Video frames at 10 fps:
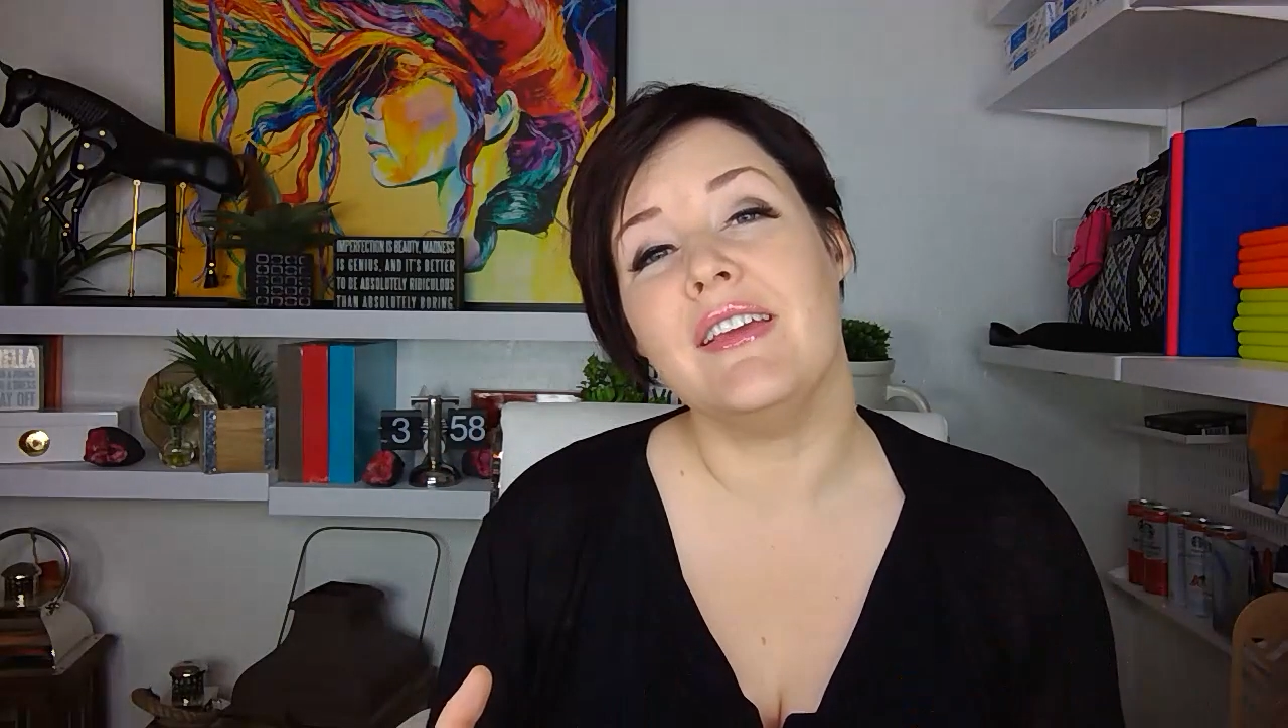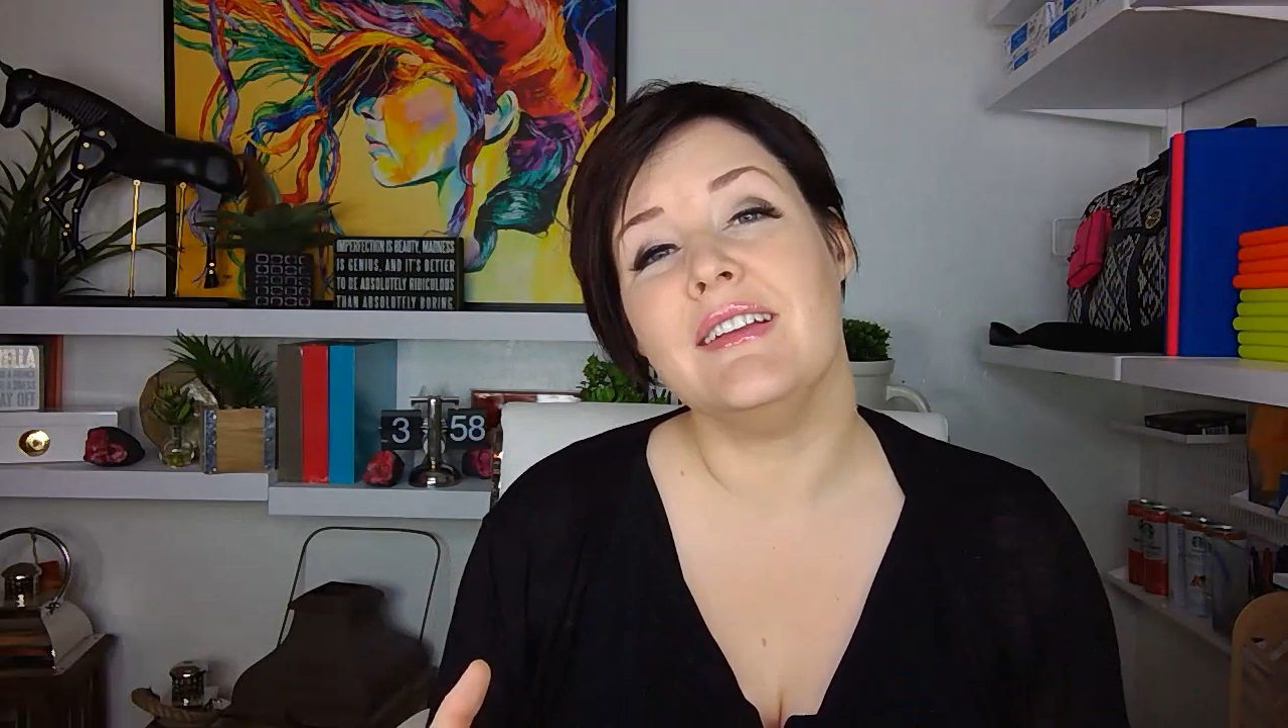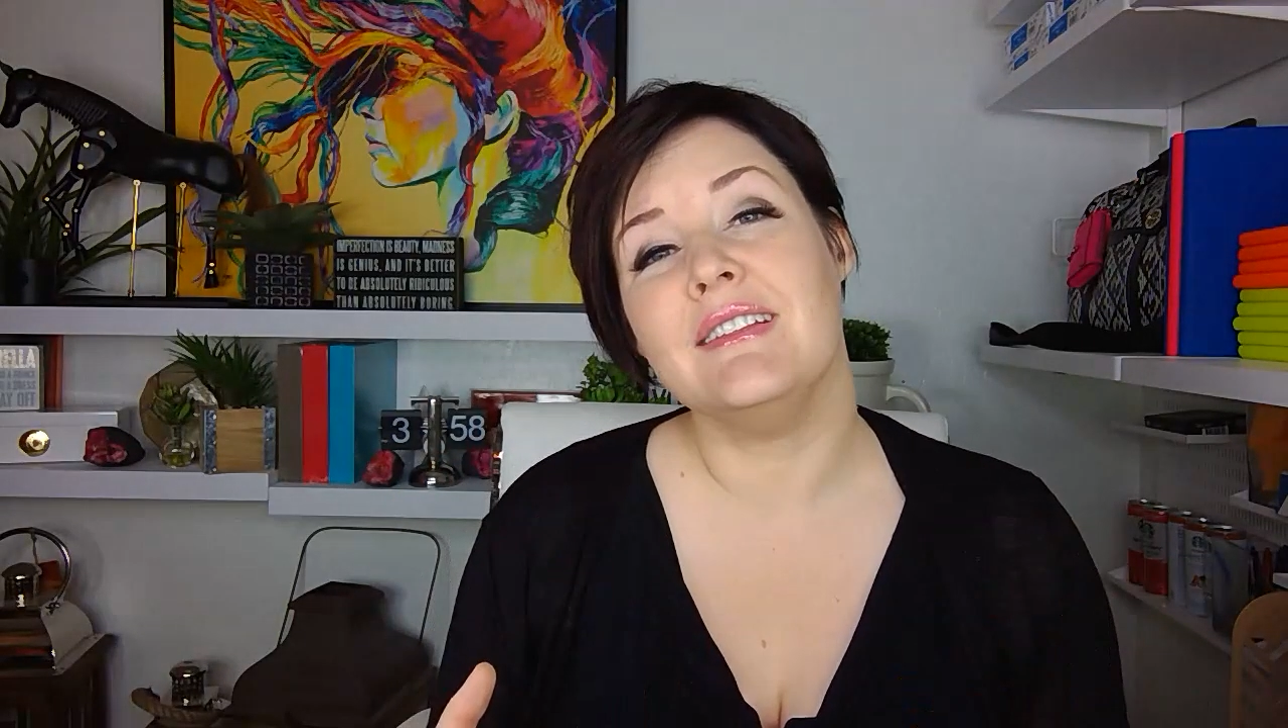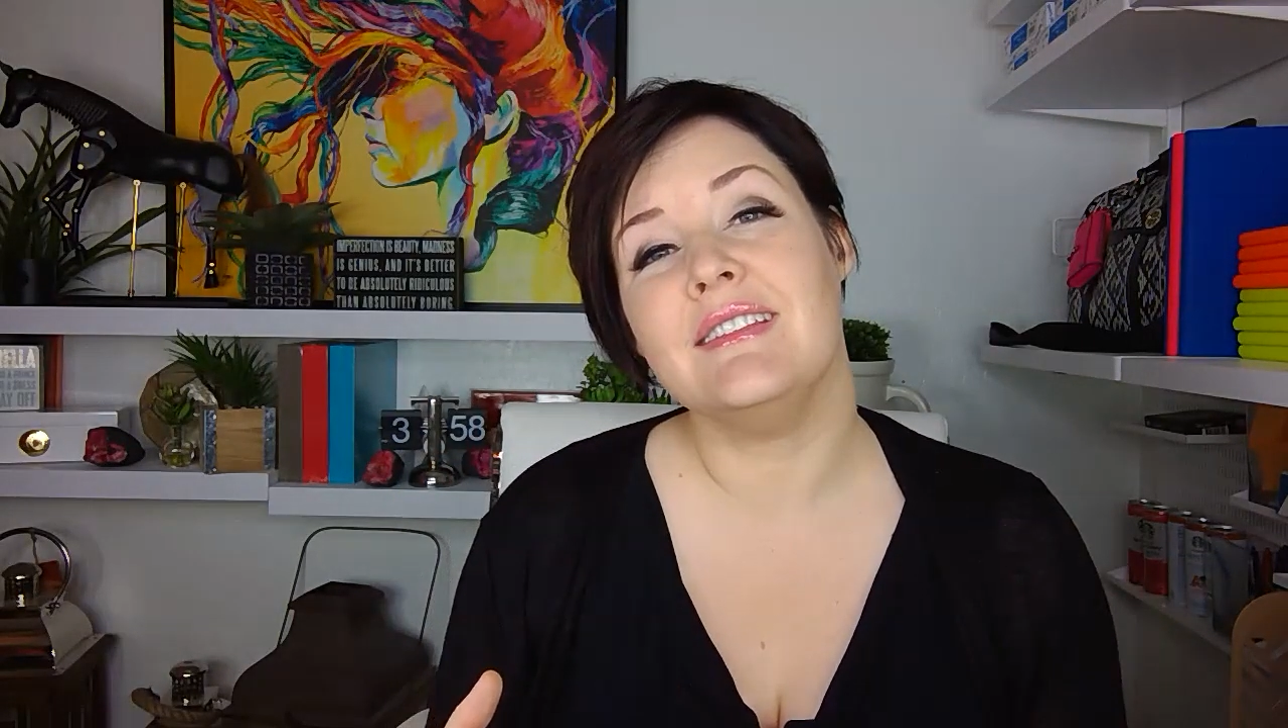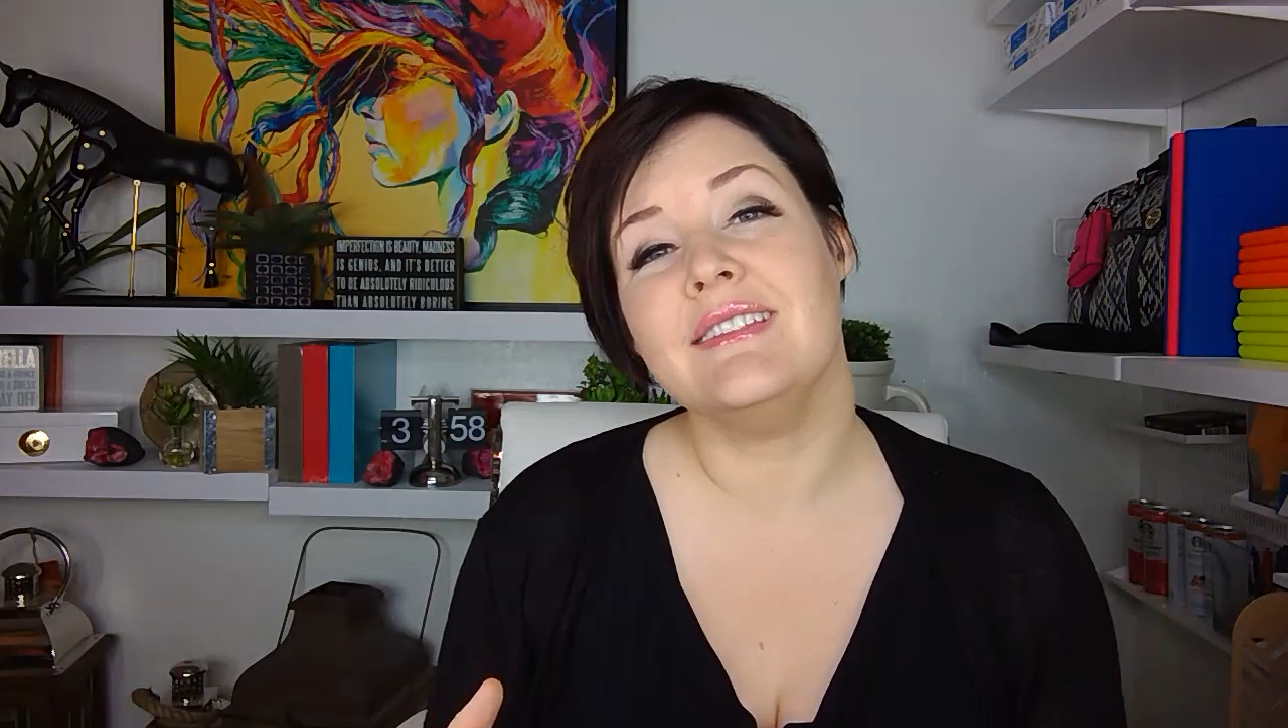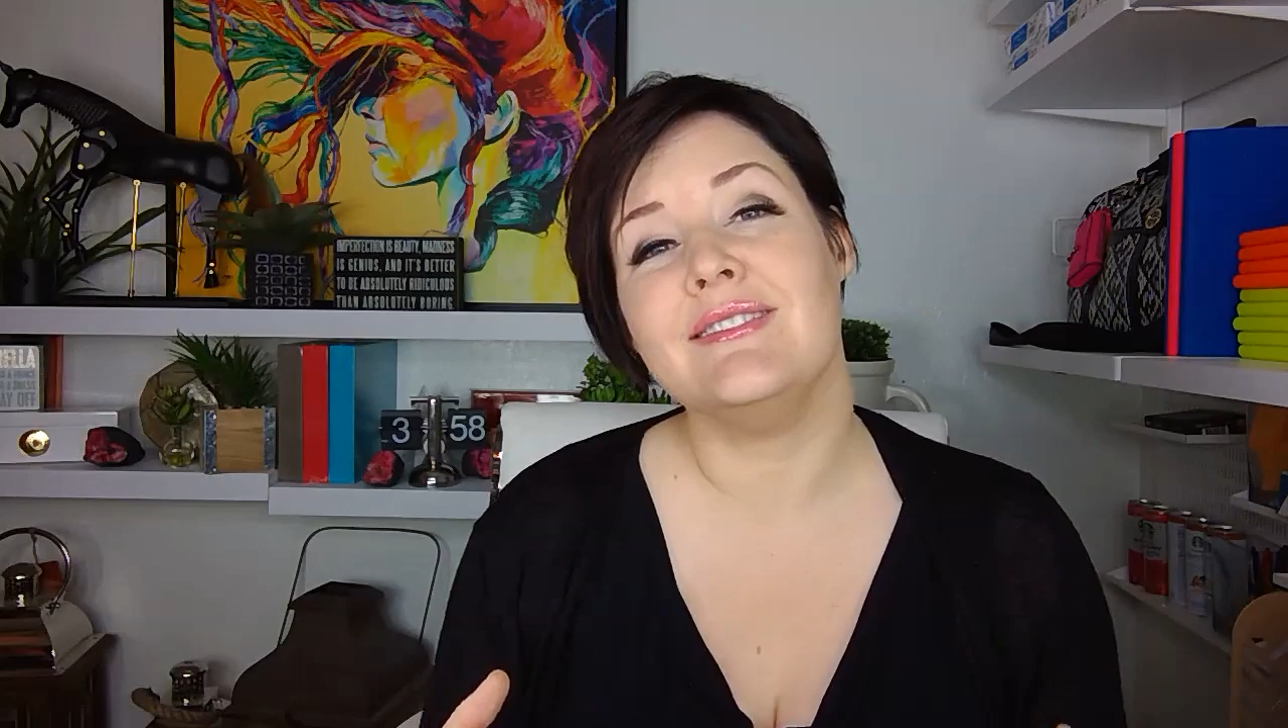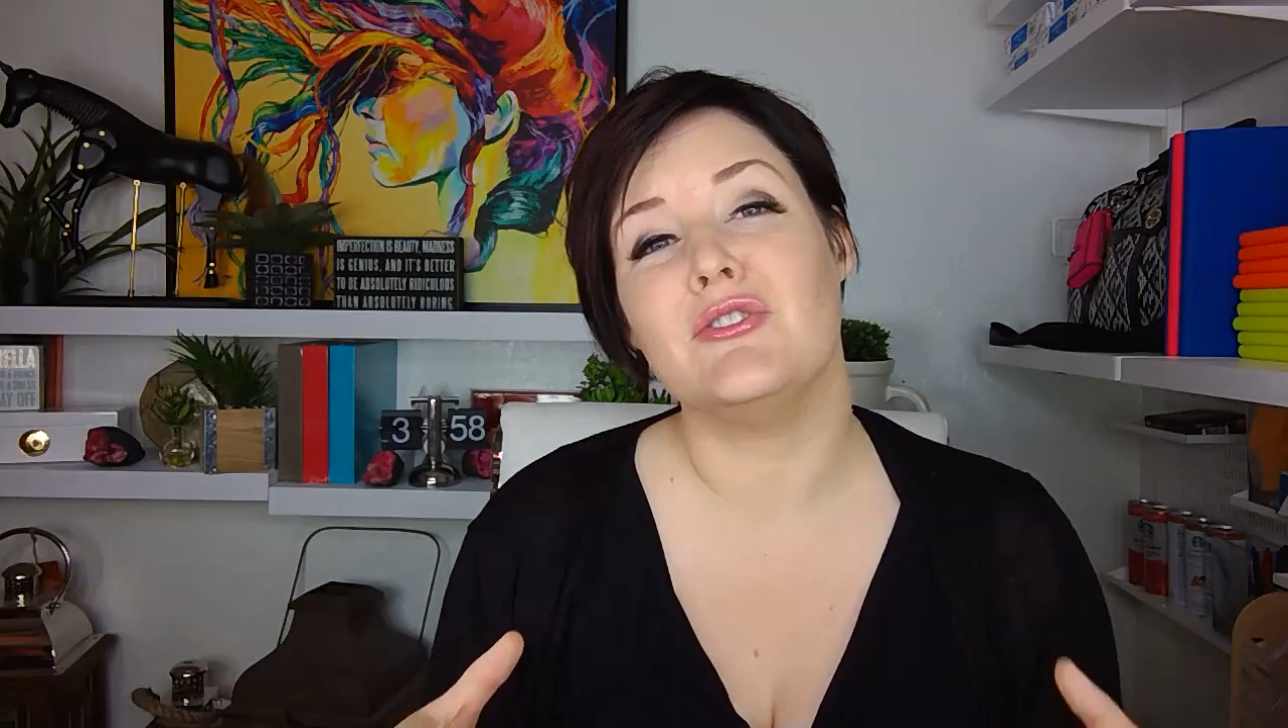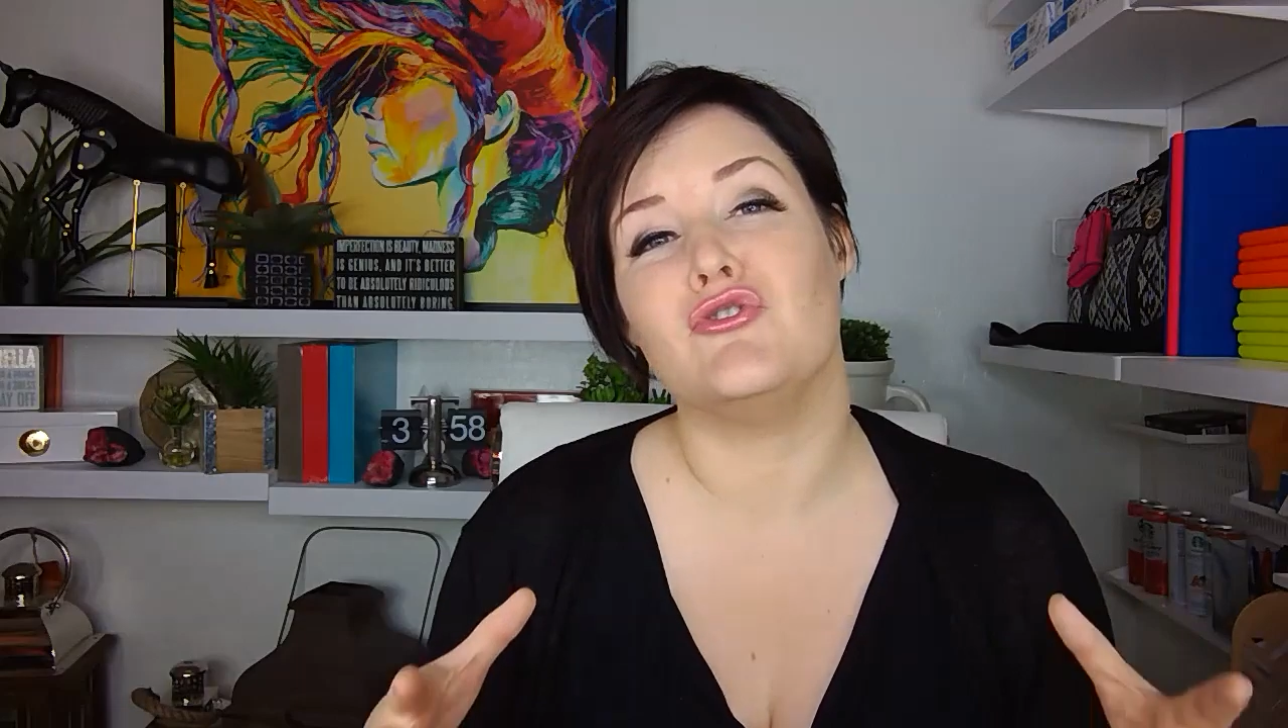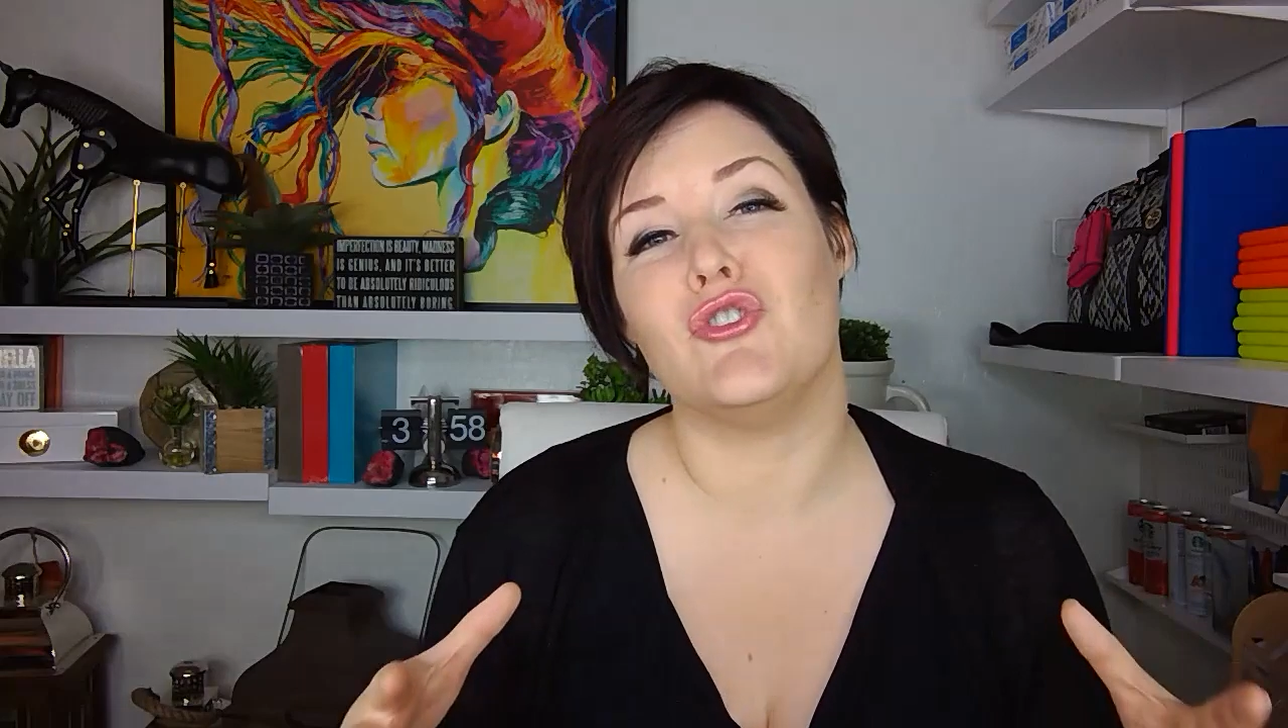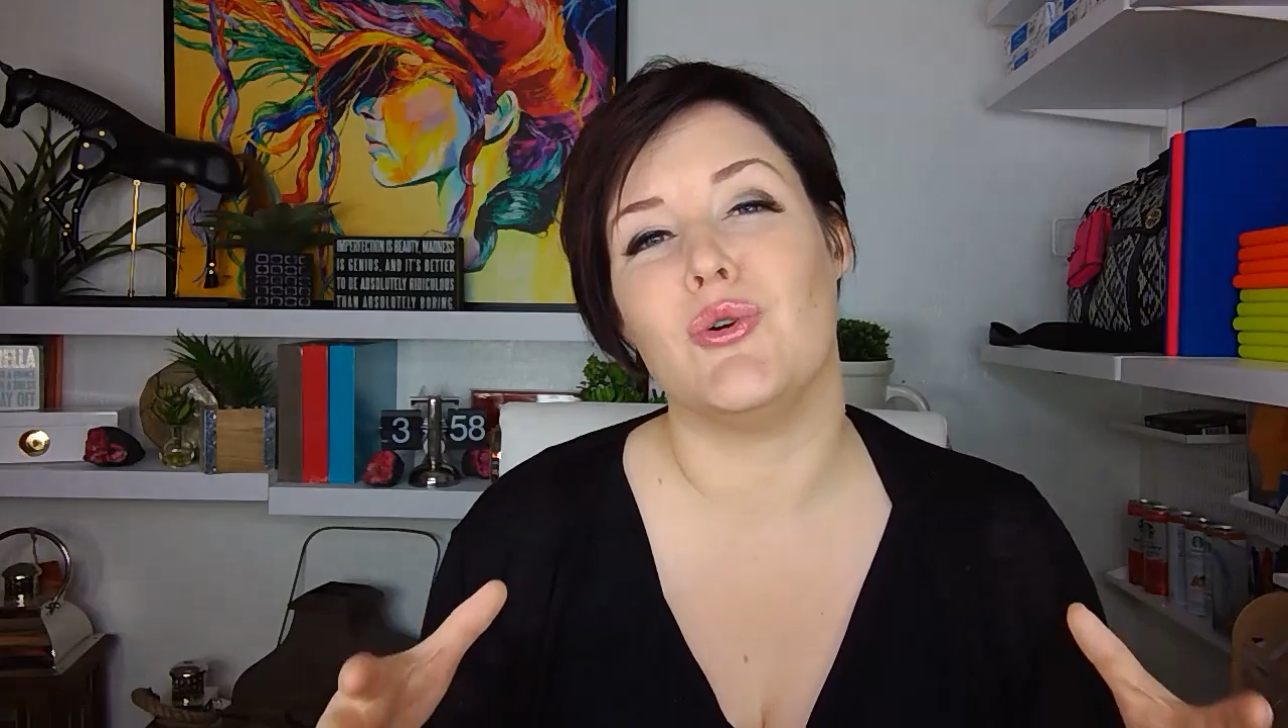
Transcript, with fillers: audiences